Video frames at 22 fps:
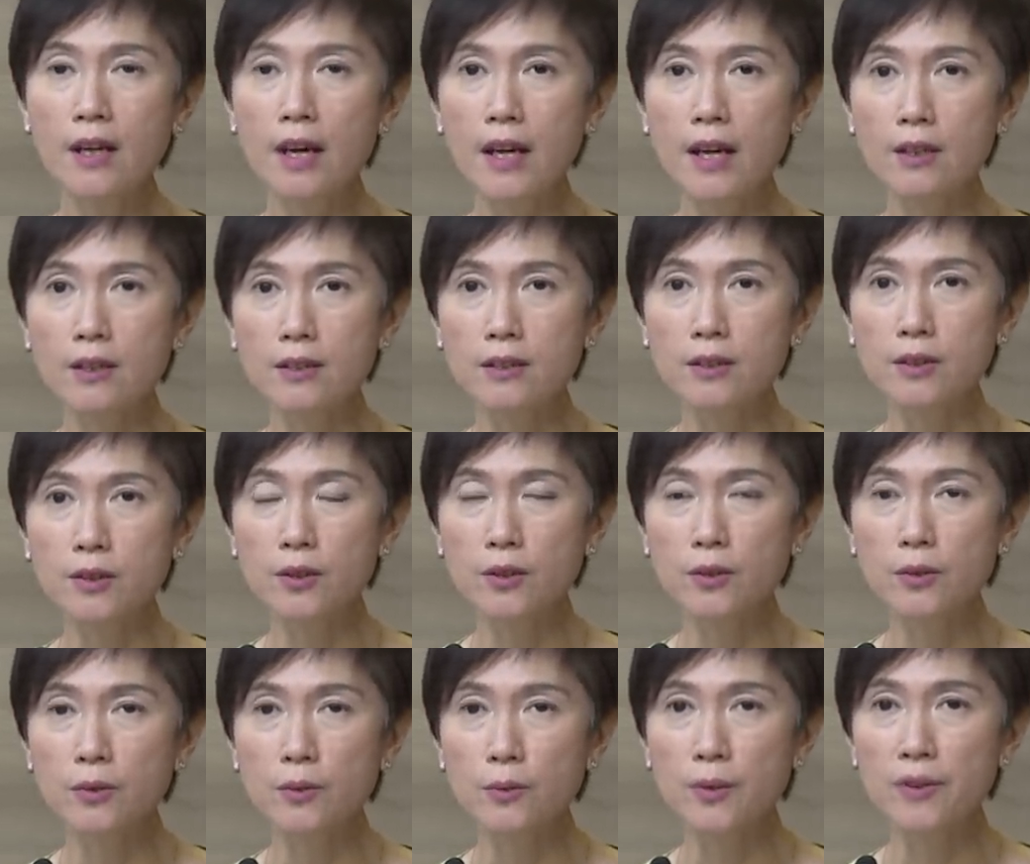and
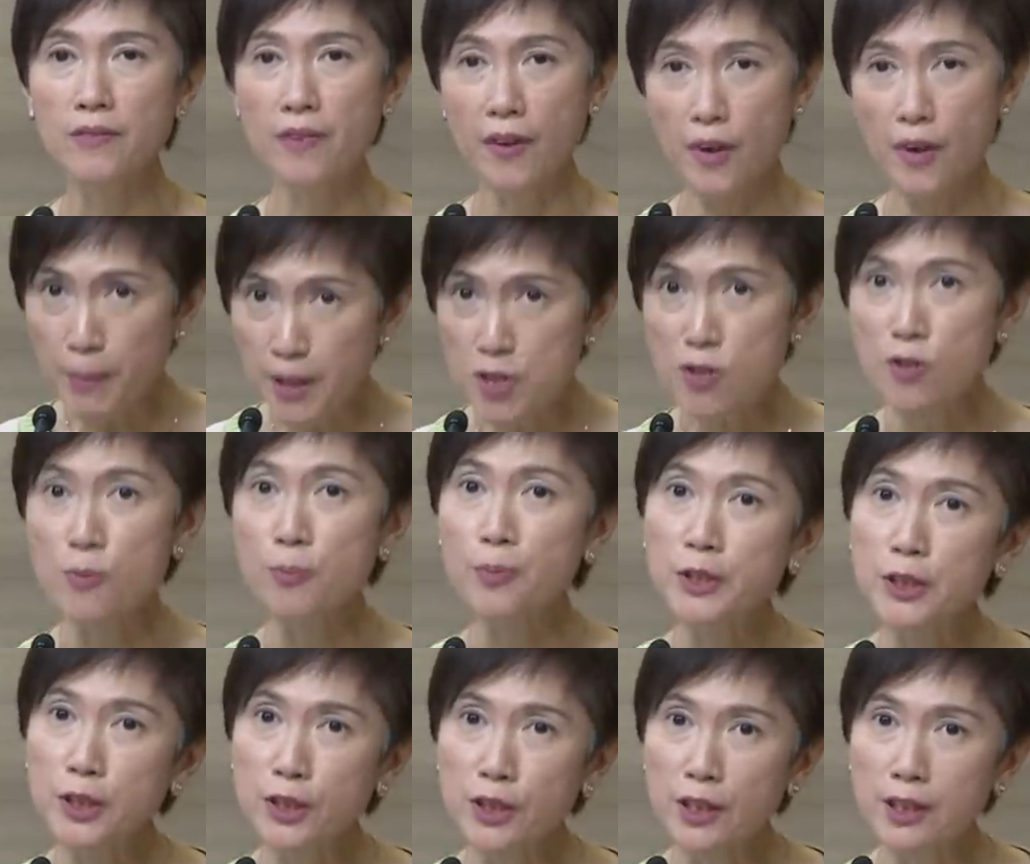we much
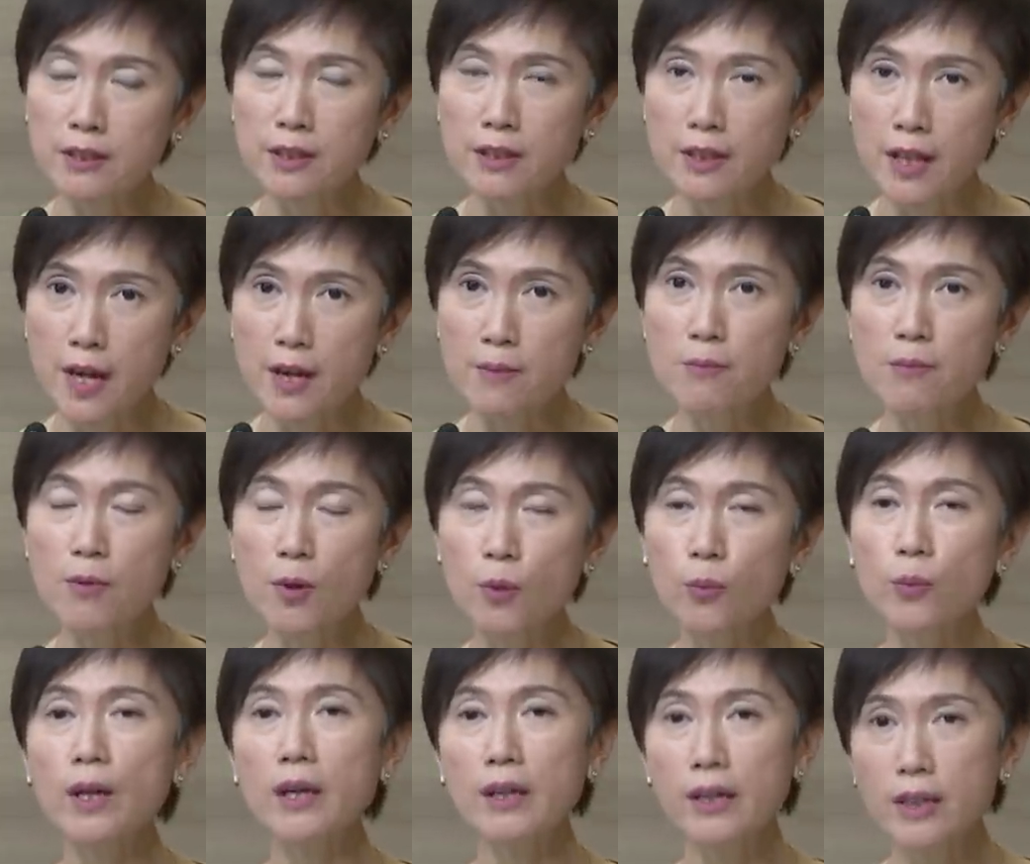appreciate them
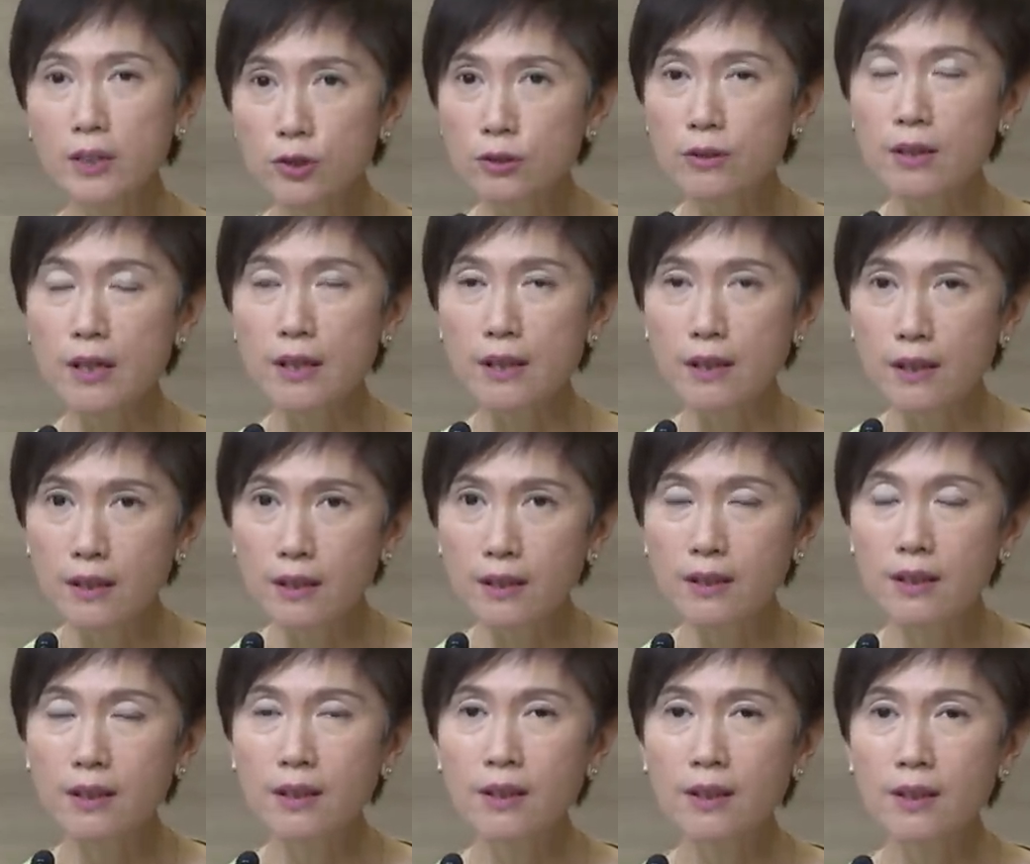working
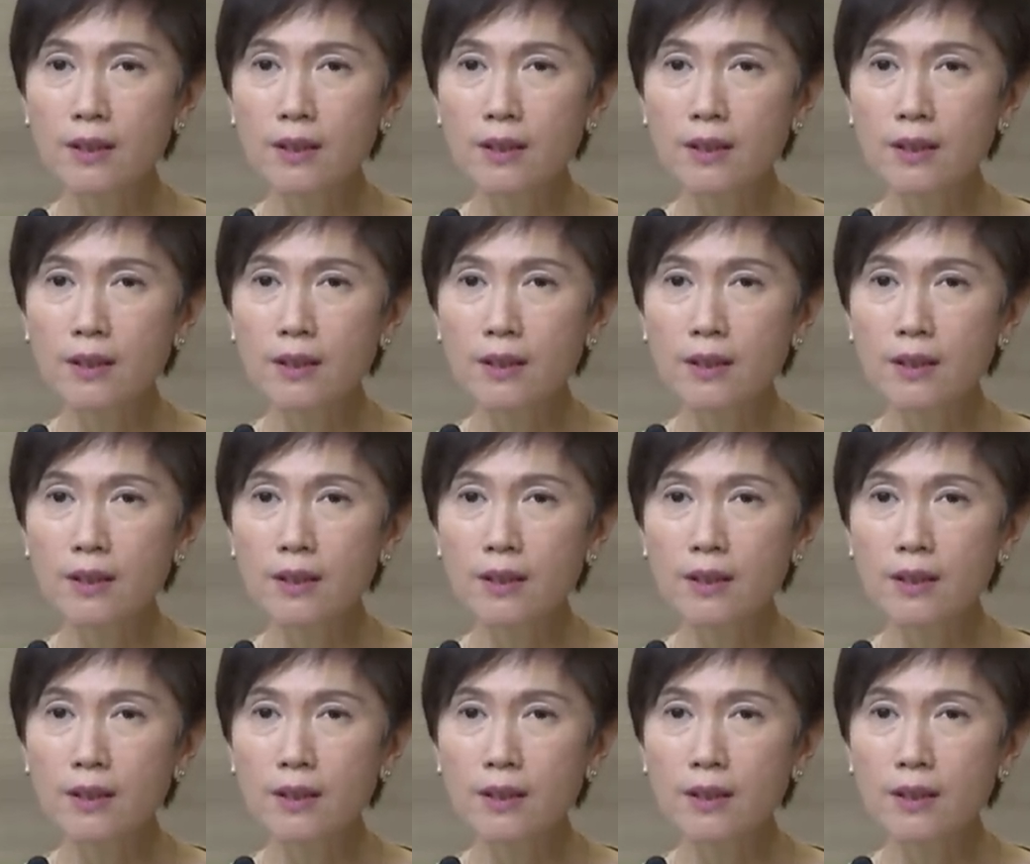together